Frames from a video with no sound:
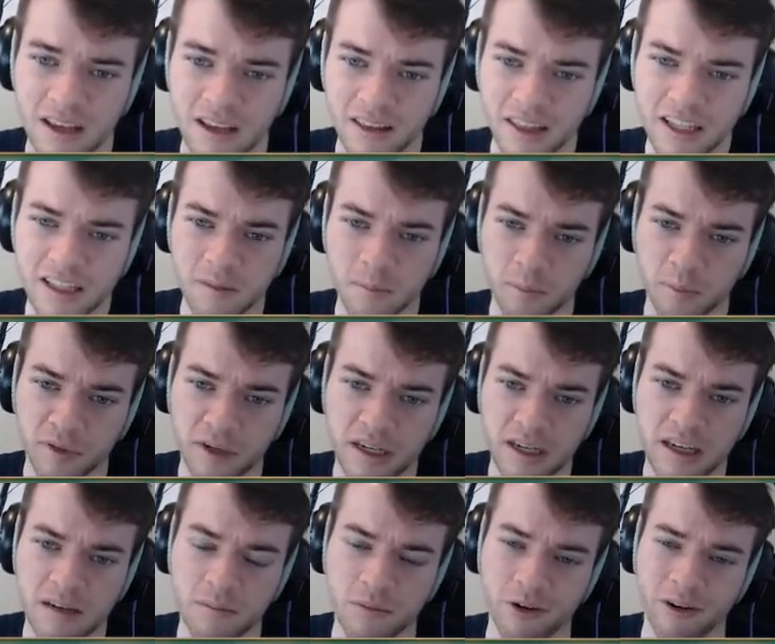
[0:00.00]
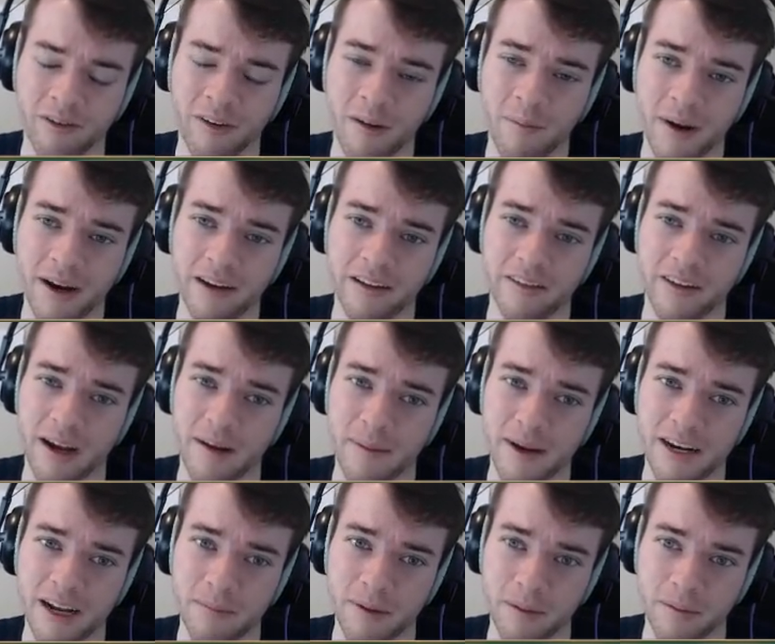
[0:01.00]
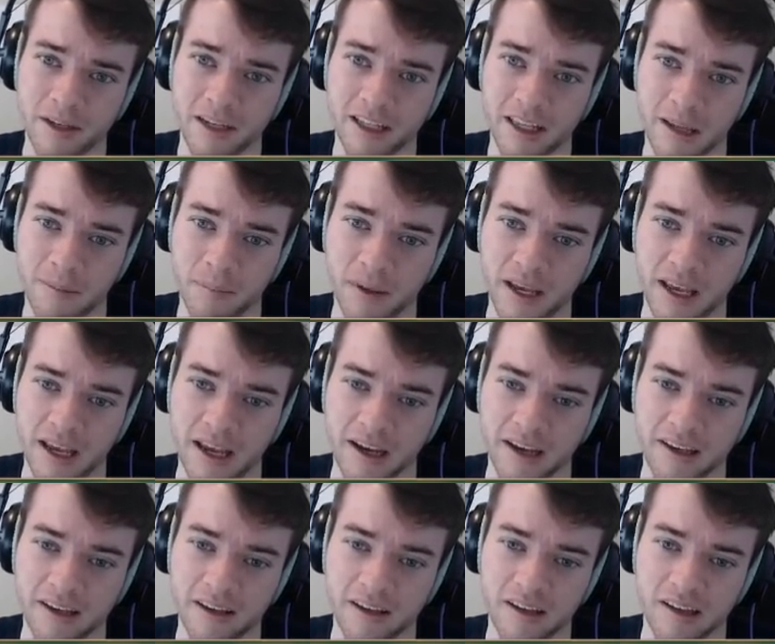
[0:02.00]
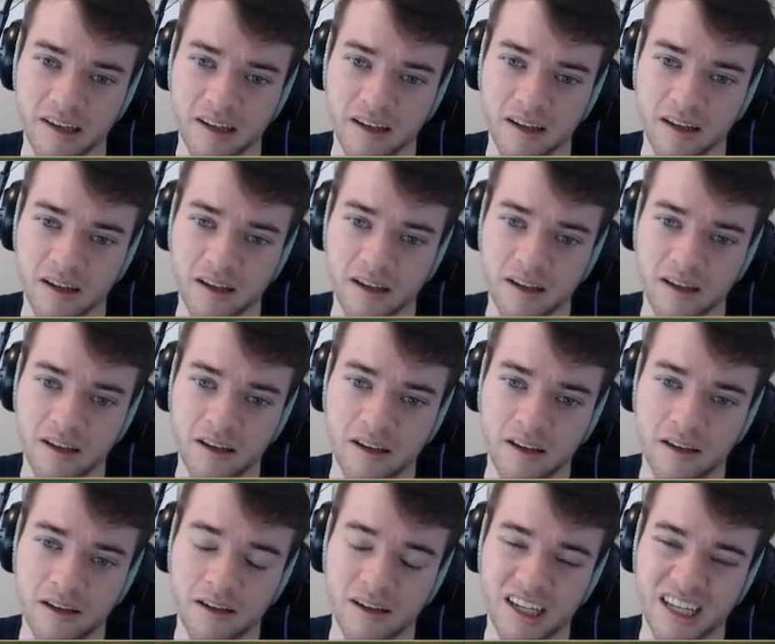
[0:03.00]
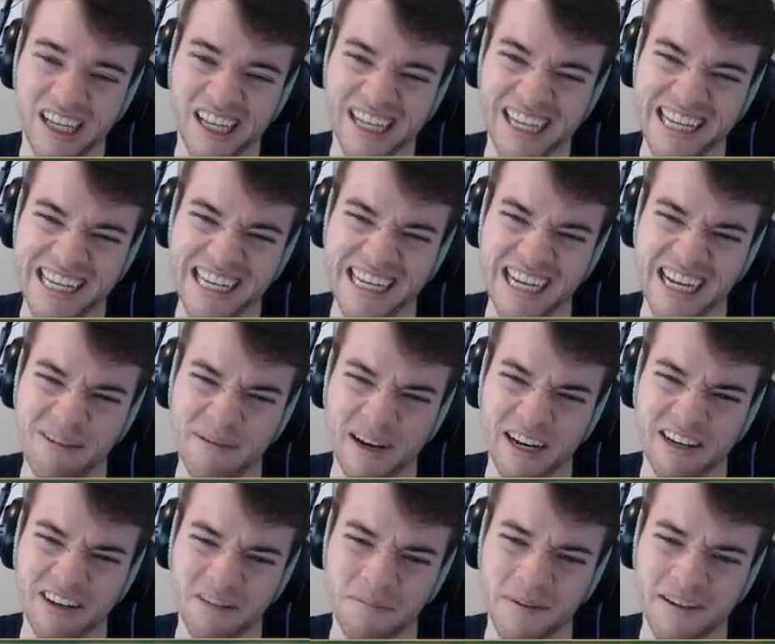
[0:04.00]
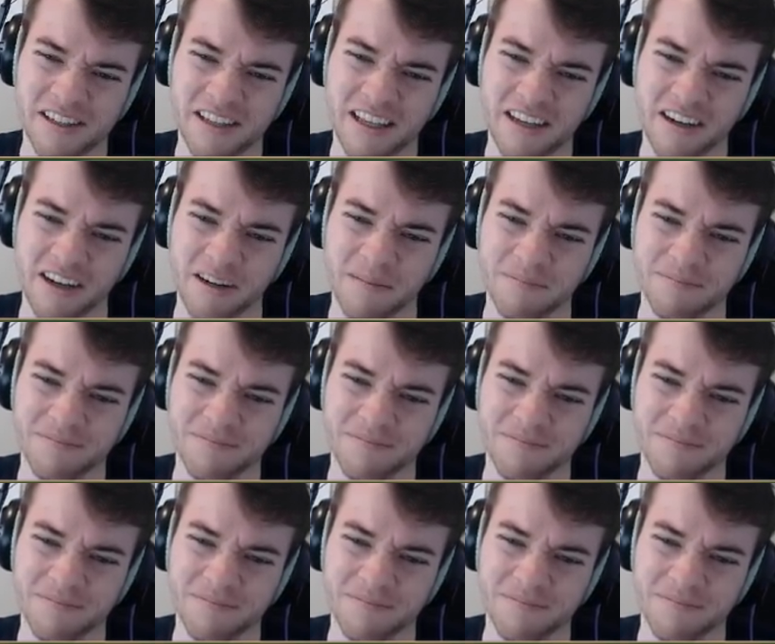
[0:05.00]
That's a breeding move. I might I might not be able to get that back. Ah, I might have just messed that up.